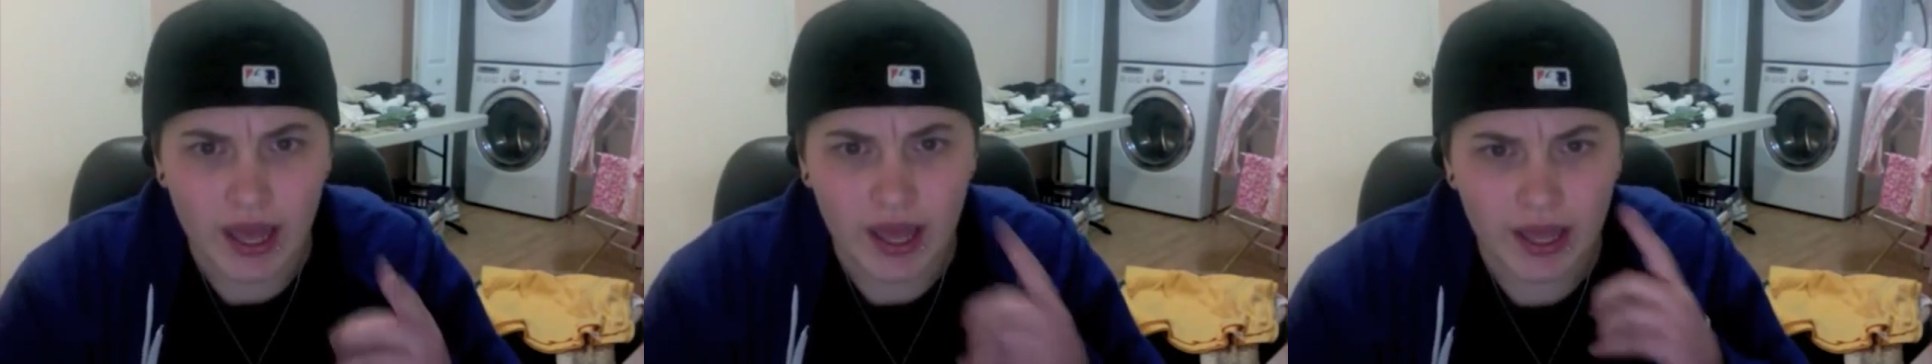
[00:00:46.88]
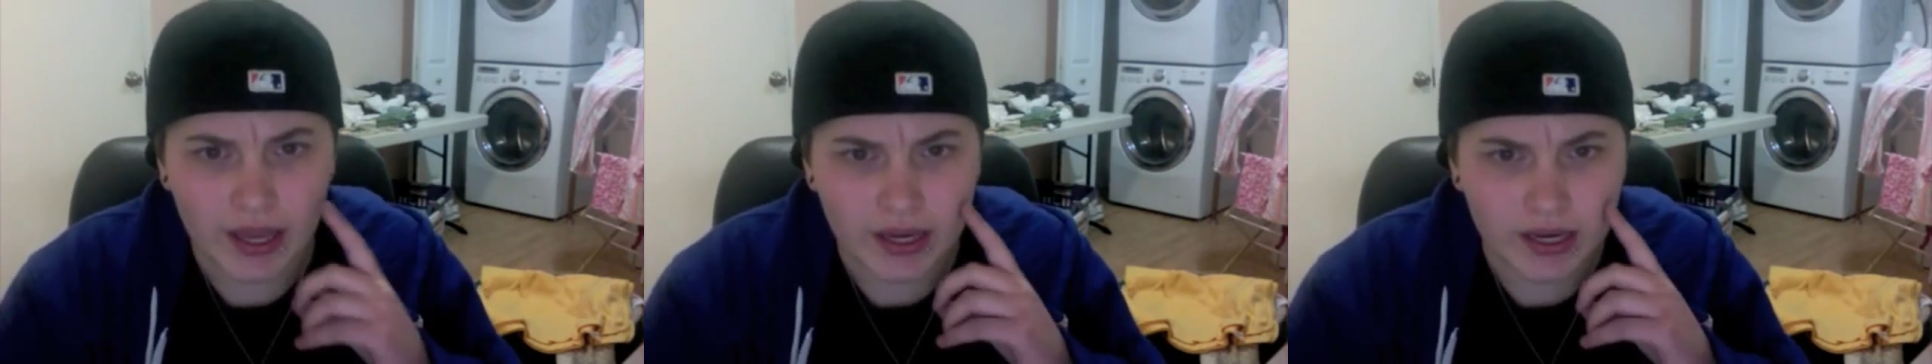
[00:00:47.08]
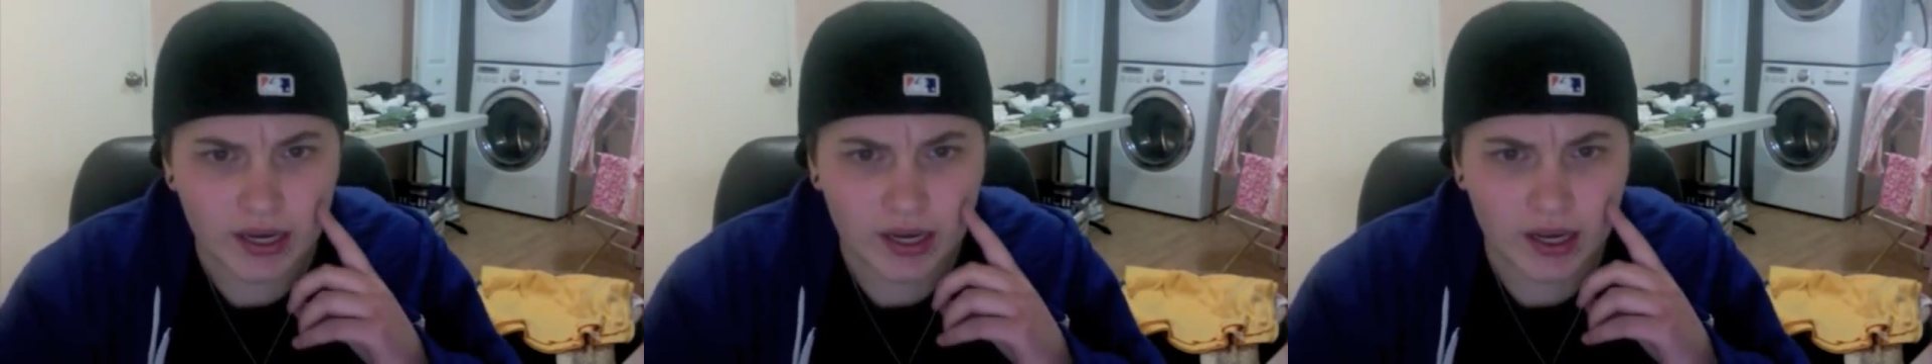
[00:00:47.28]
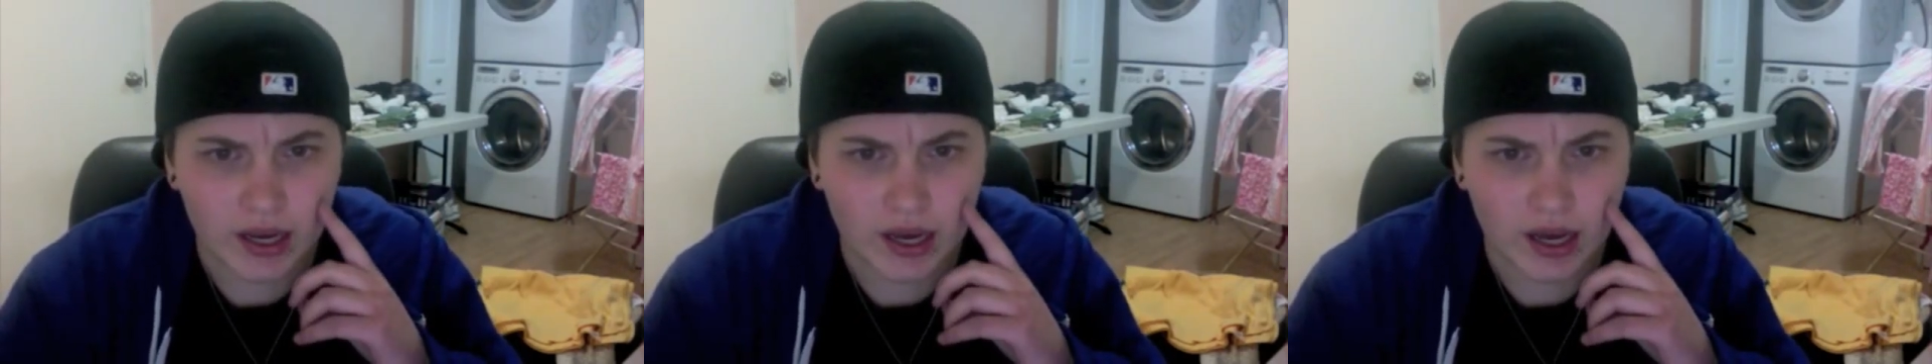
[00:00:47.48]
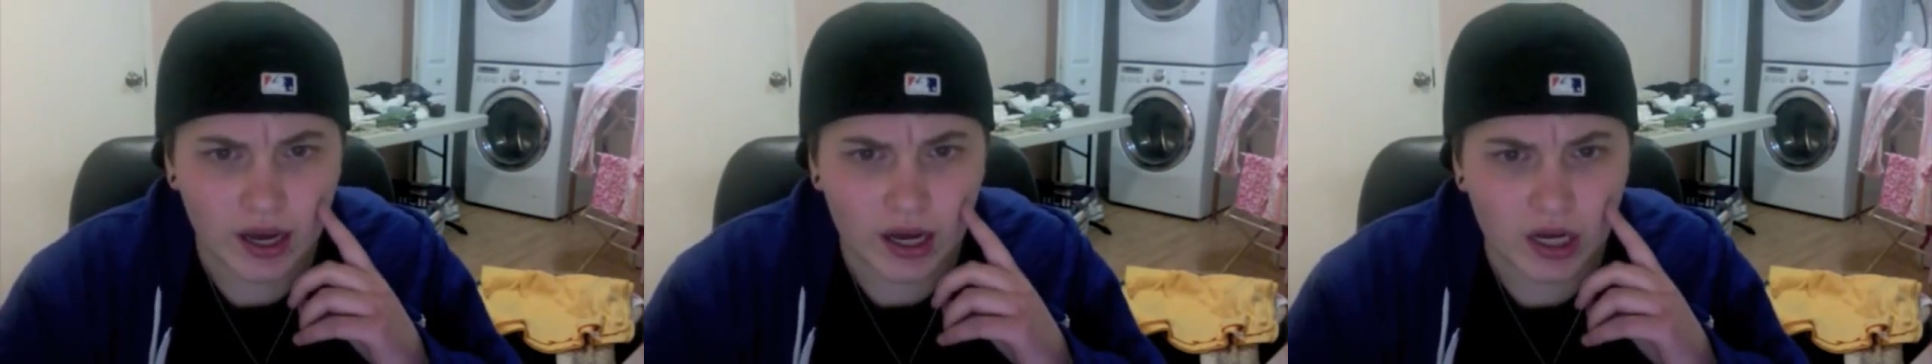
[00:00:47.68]
And
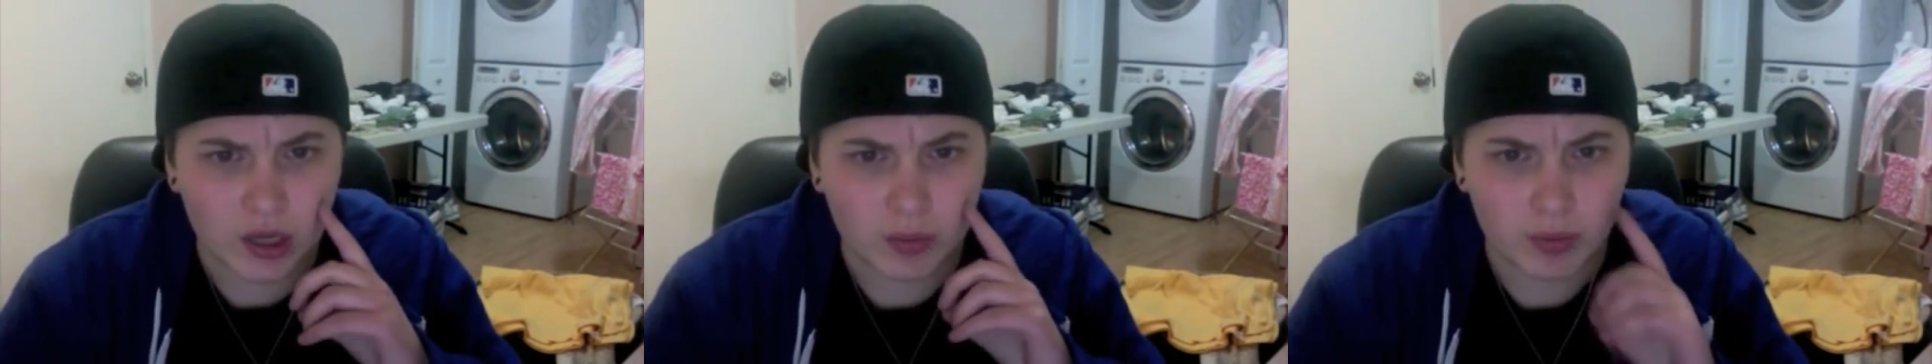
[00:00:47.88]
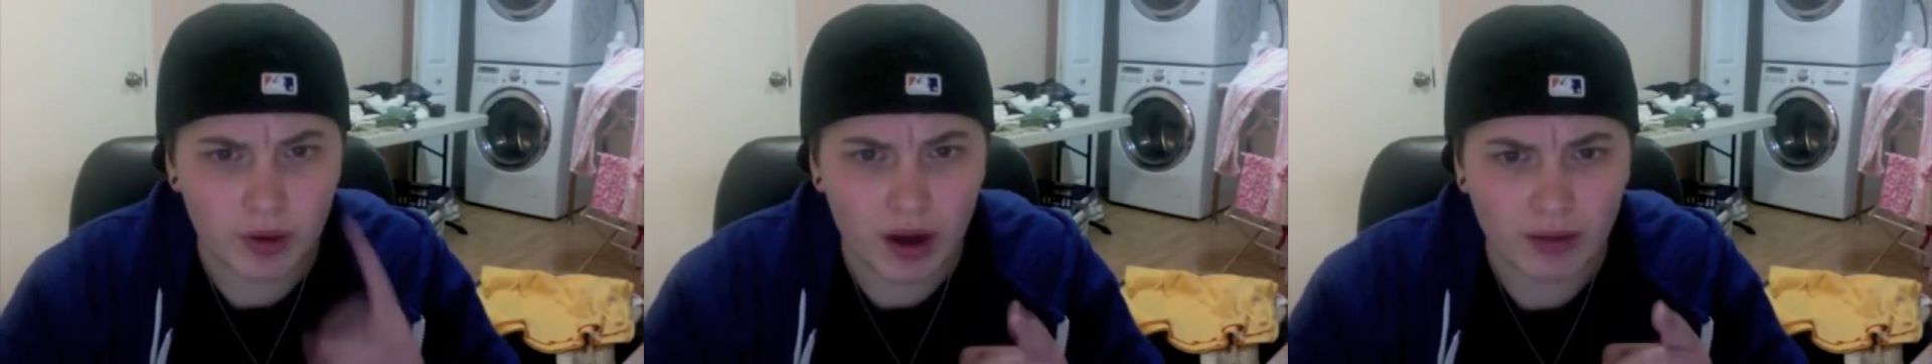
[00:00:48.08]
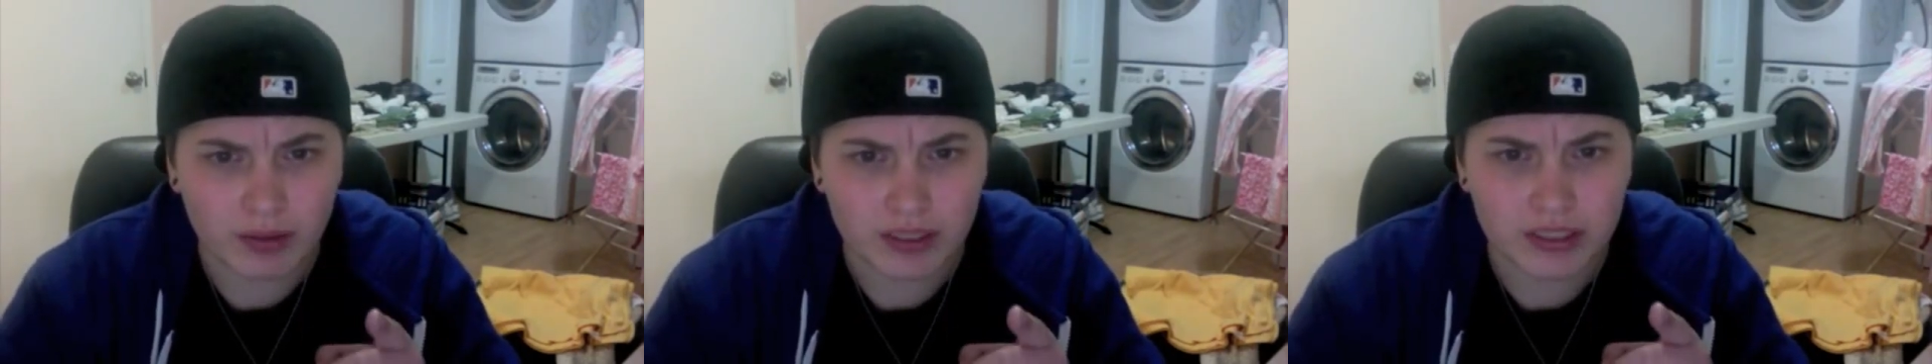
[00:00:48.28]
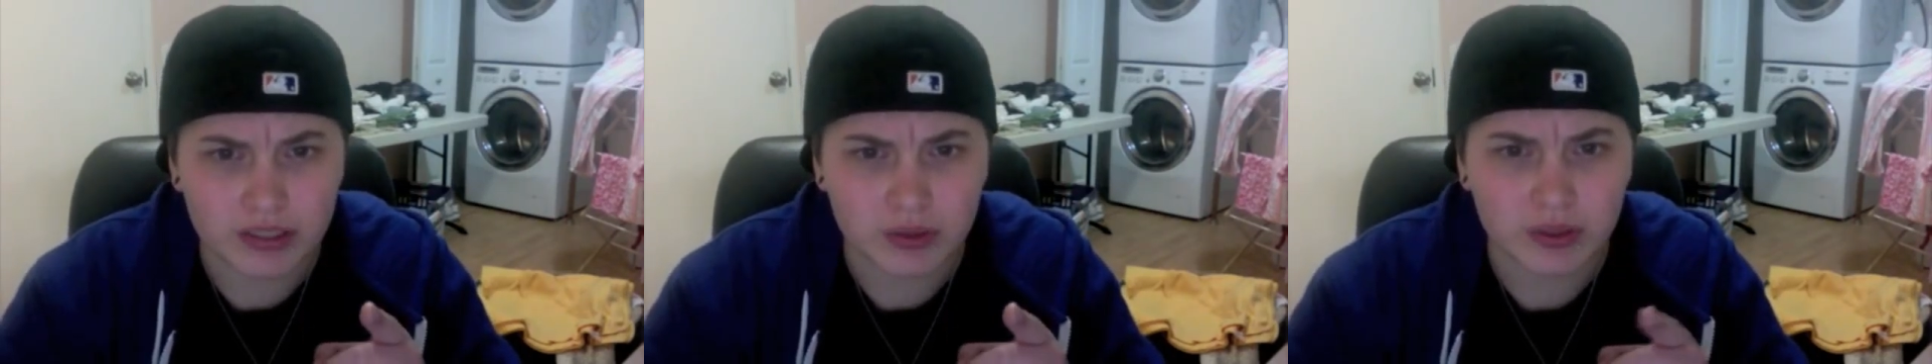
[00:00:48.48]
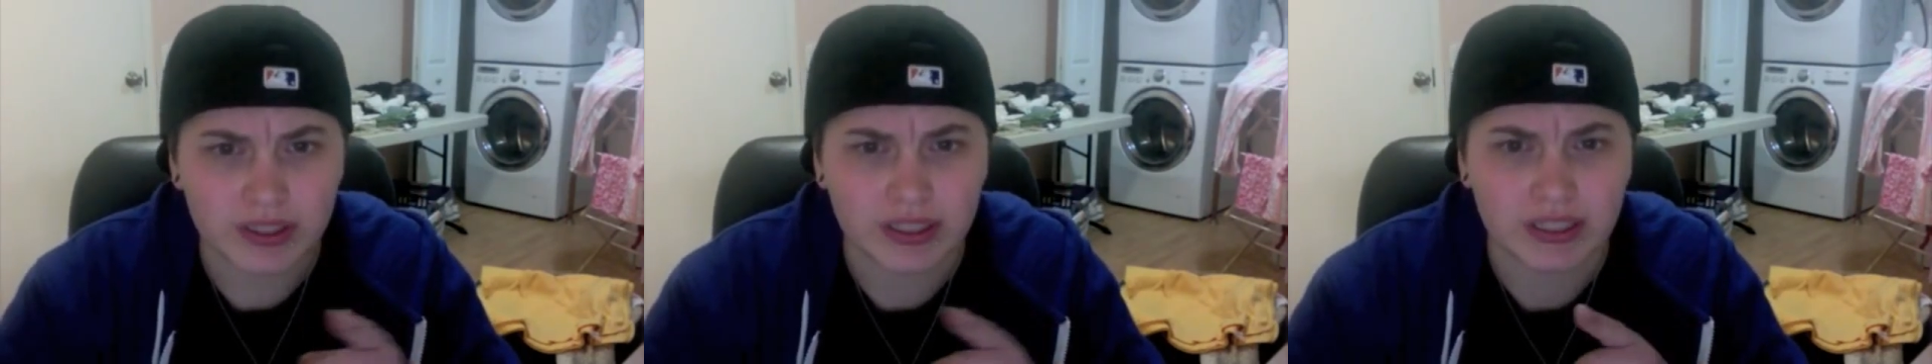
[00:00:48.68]
I'll probably
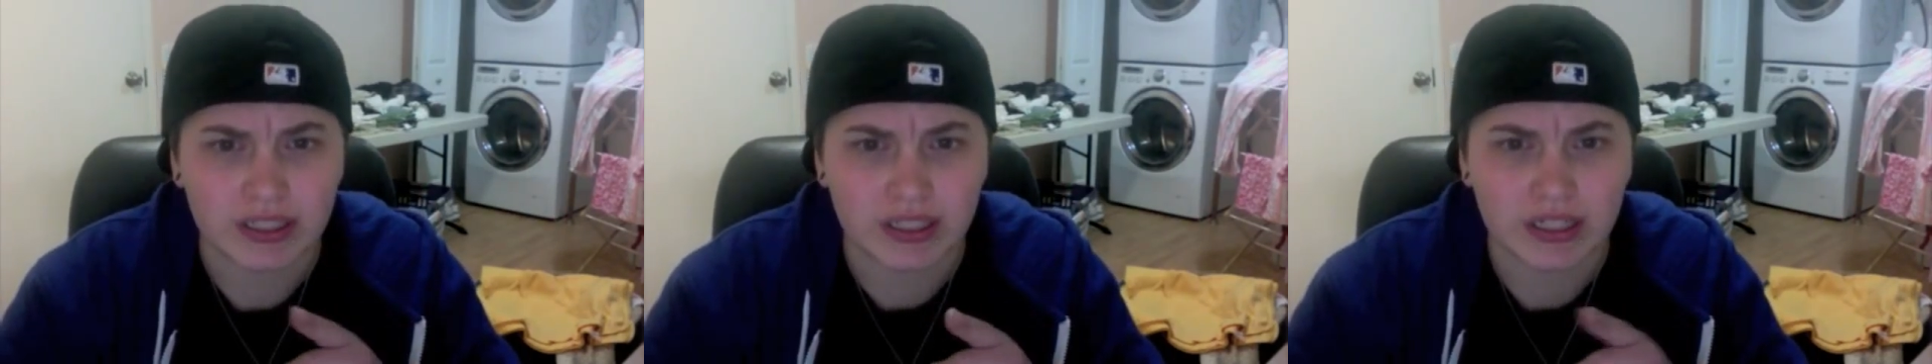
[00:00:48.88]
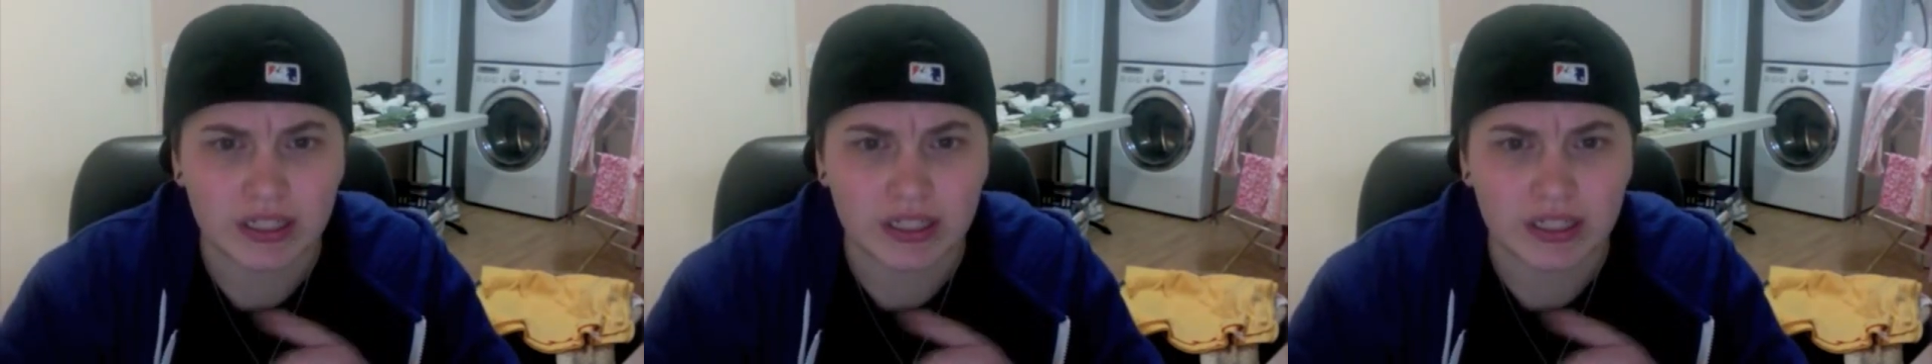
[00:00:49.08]
do it in